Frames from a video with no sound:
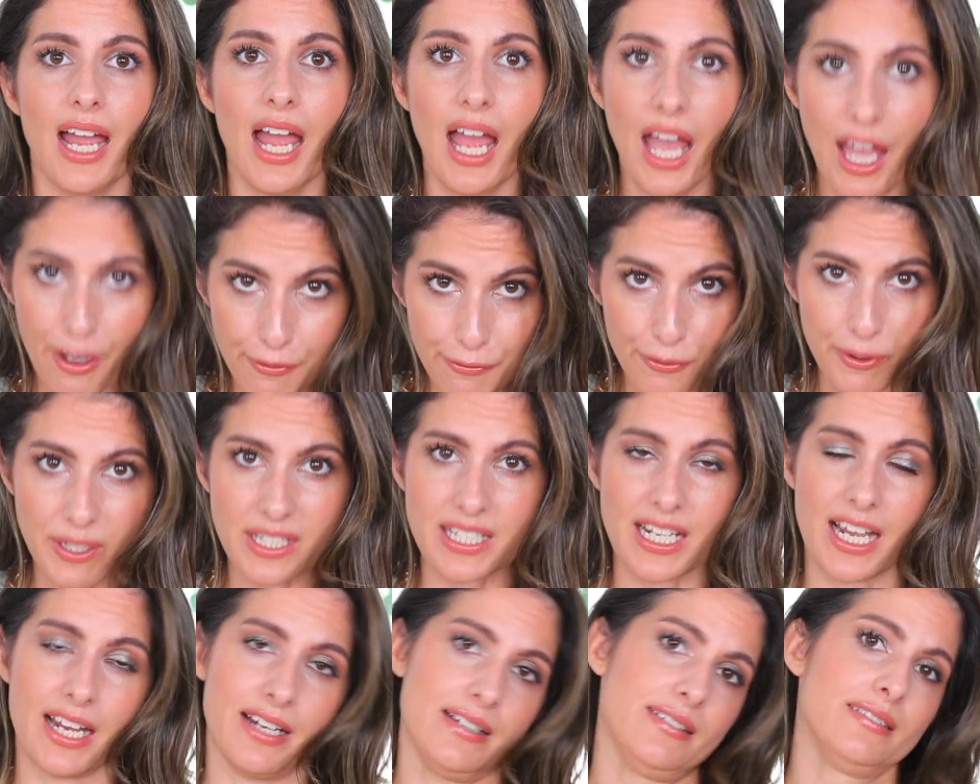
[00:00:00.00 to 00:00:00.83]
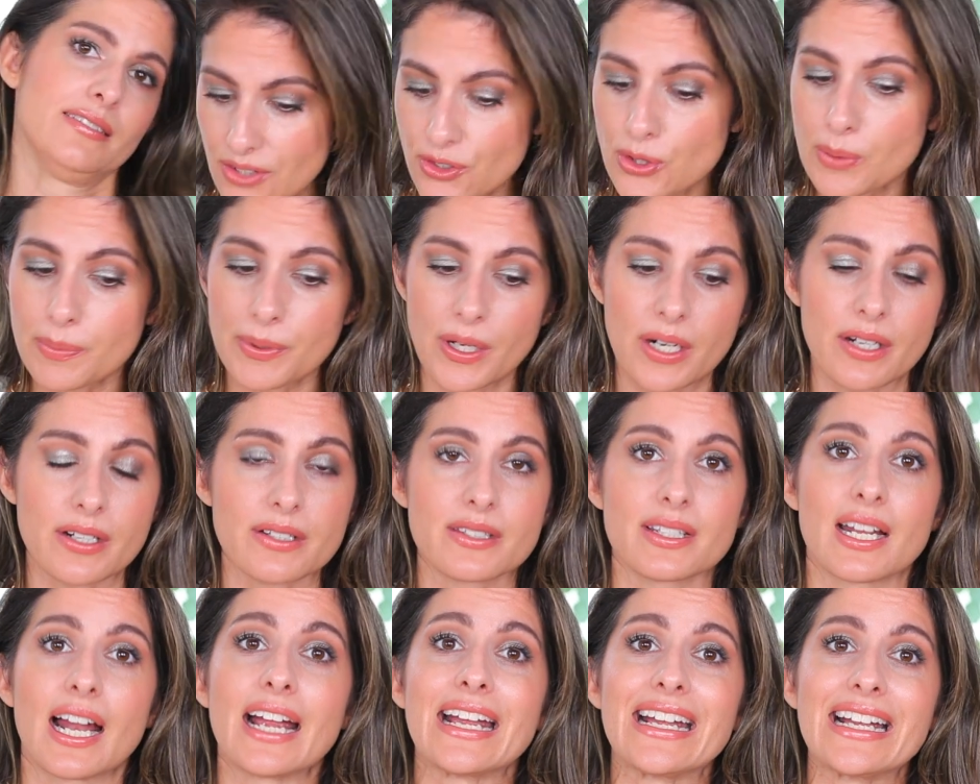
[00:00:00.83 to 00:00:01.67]
every day. These are
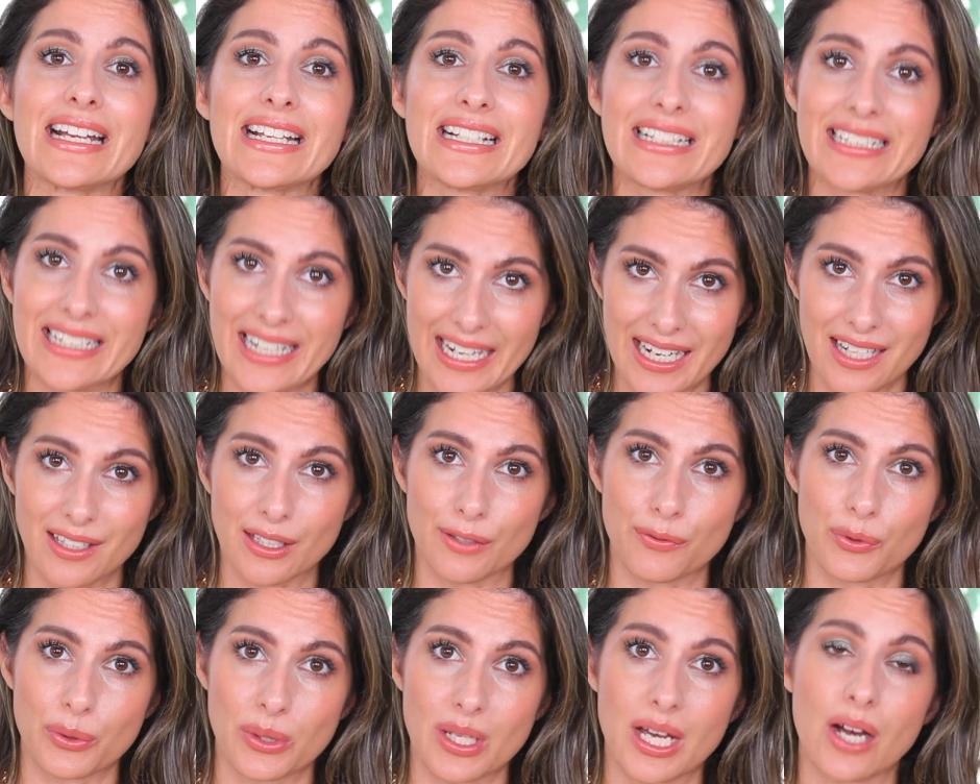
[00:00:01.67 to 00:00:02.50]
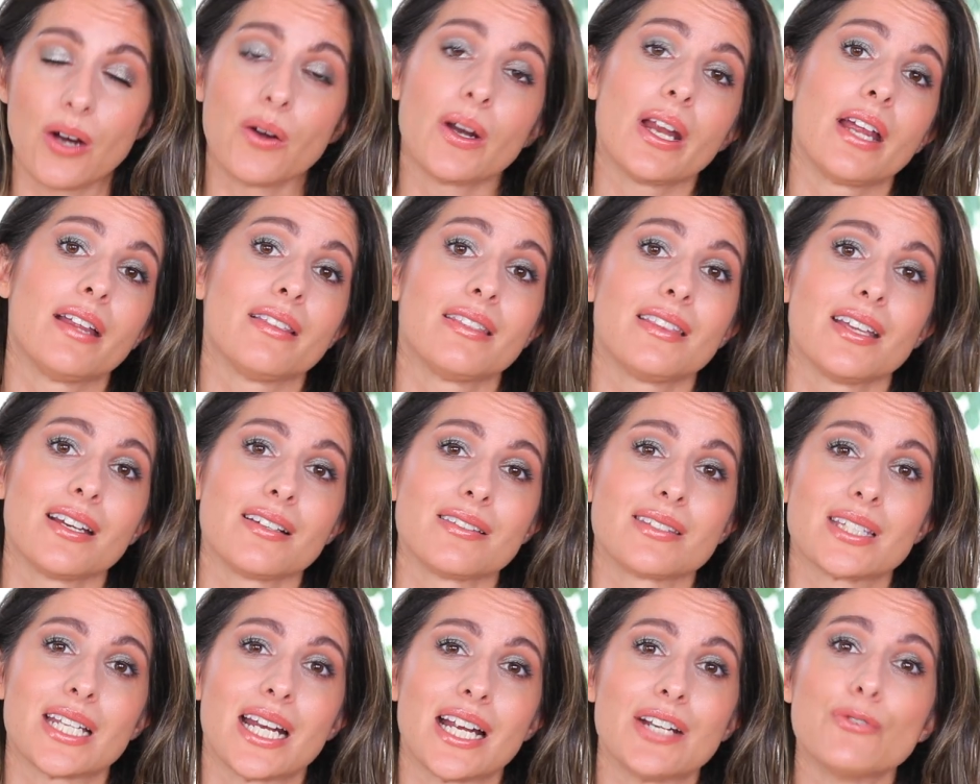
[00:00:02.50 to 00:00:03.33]
products that I can't live without and
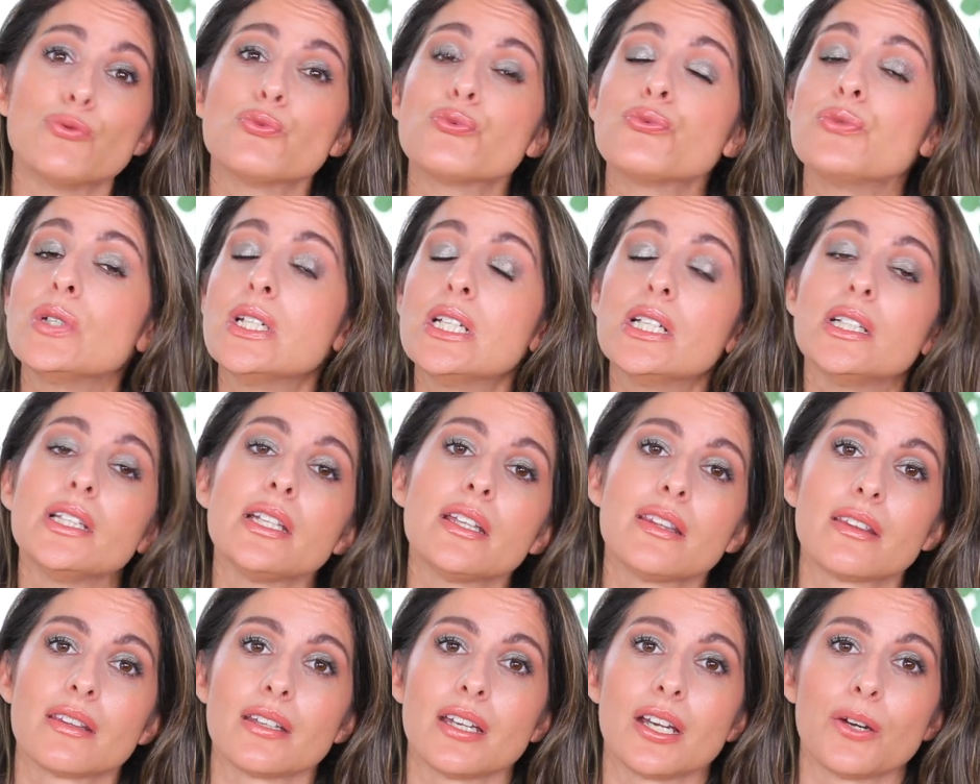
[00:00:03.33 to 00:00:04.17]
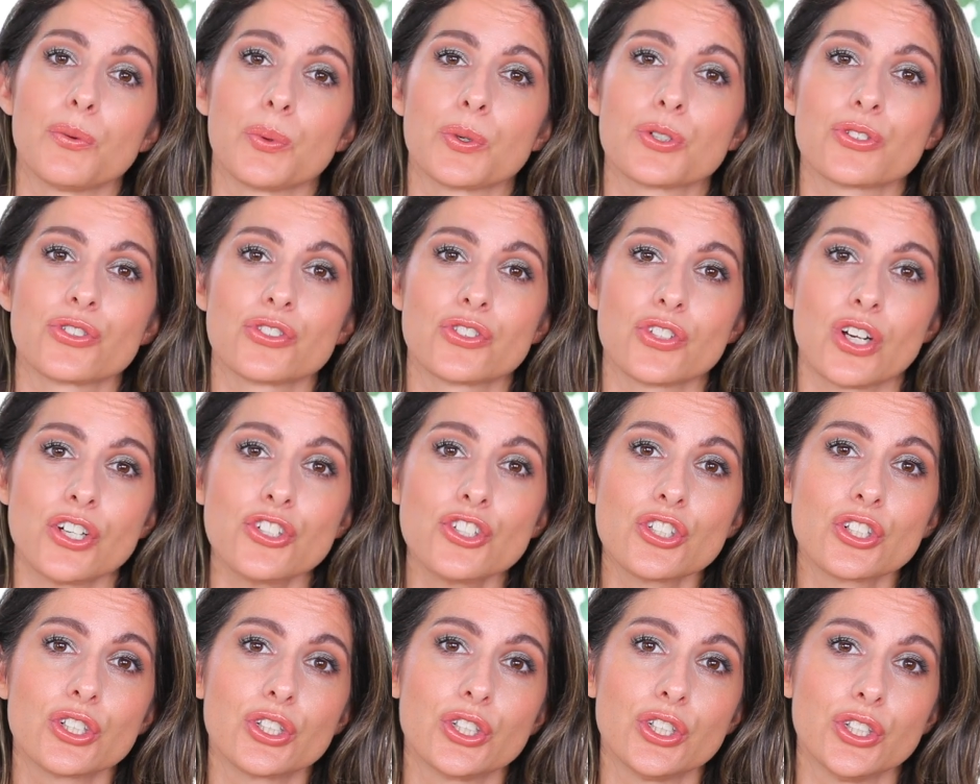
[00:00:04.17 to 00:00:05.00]
things that I really think were
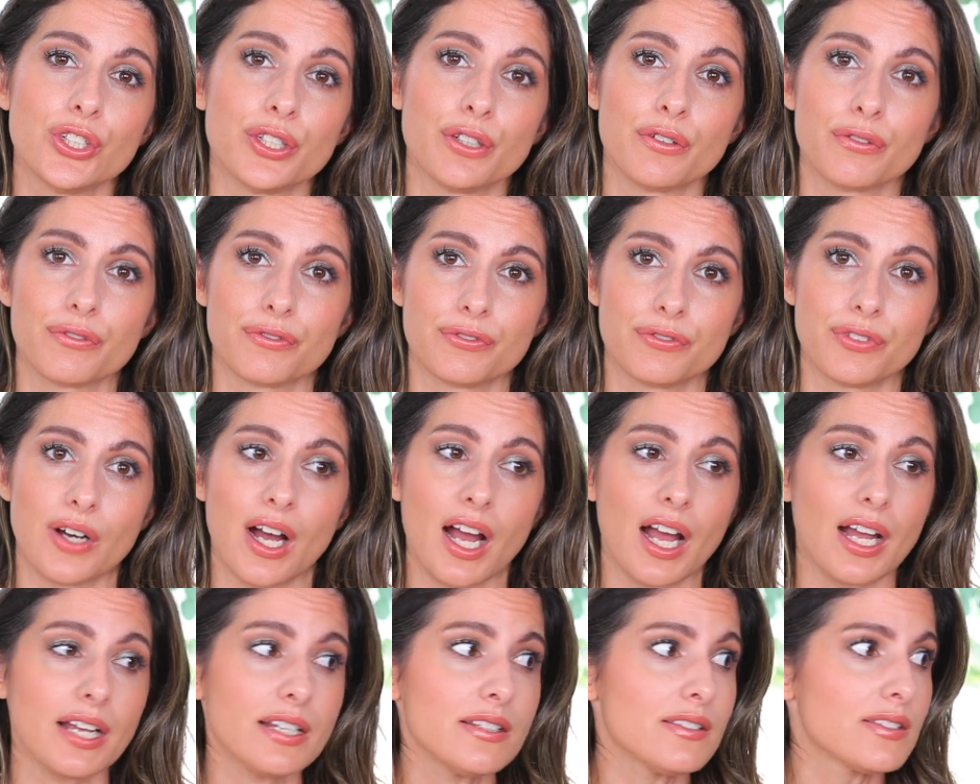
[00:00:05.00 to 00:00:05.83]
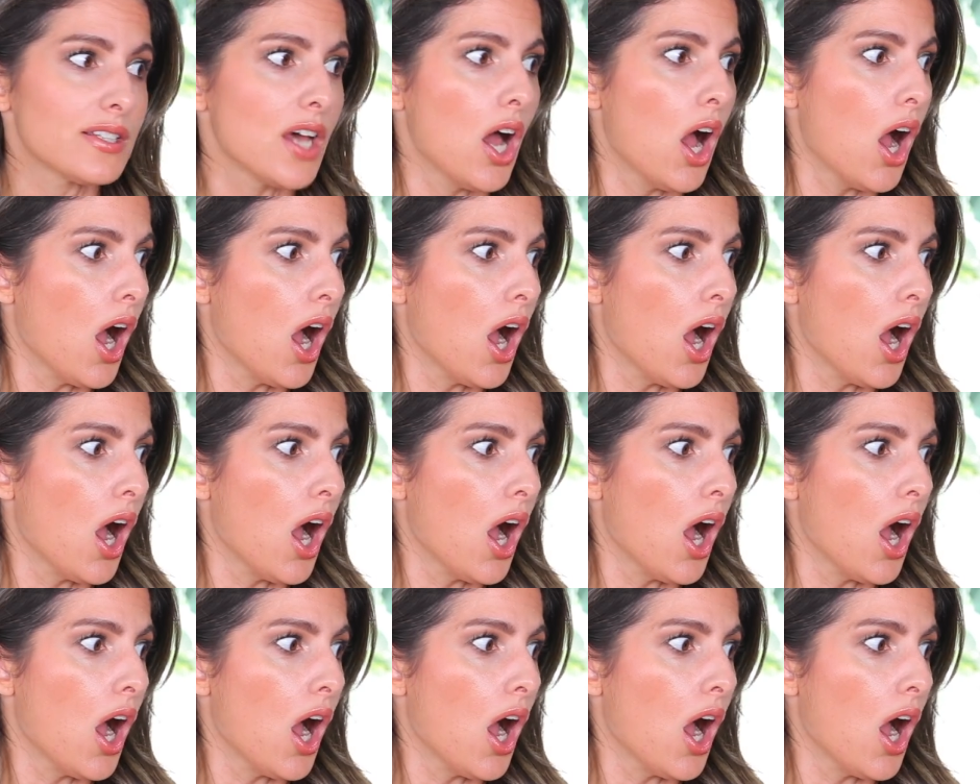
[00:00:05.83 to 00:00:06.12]
such good finds.